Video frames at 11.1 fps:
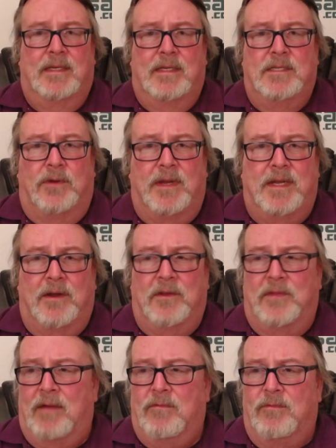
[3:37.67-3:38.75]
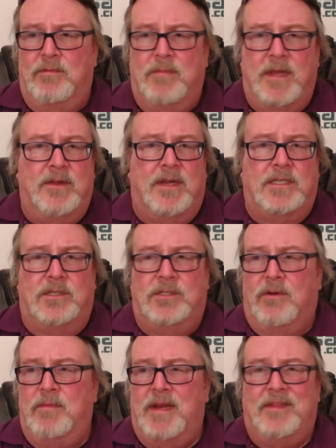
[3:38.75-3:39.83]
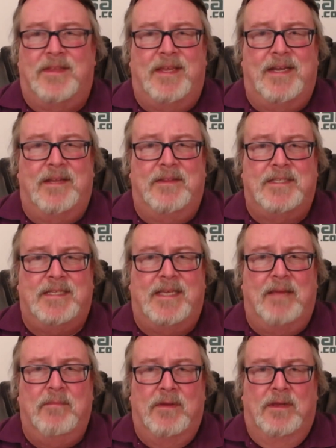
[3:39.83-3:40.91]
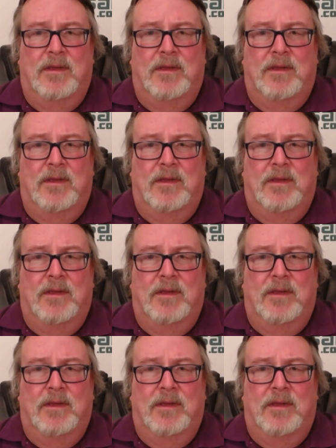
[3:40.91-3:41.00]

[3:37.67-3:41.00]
So get down on that one with me. You guys can join me at the end of this game.